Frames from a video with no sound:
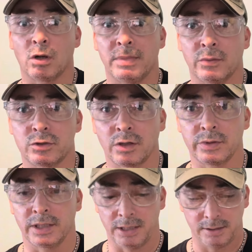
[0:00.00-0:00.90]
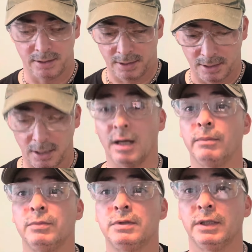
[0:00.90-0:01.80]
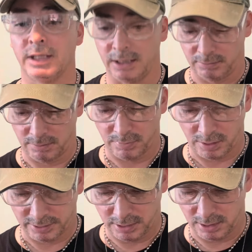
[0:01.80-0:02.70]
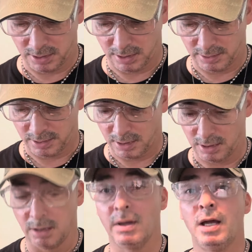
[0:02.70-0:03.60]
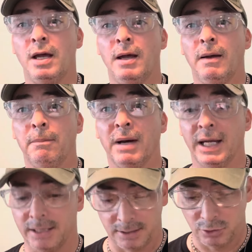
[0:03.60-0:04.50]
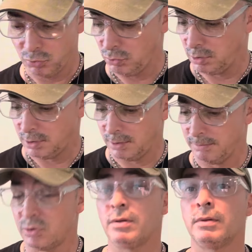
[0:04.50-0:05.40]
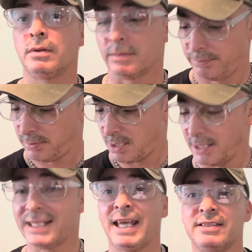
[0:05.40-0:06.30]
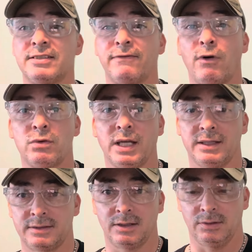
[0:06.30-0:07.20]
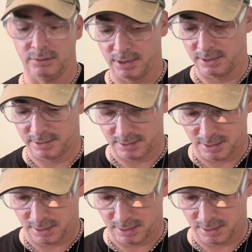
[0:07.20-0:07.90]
back with Talking with Ed. Today, the unboxing is my new case, phone case. So it's here.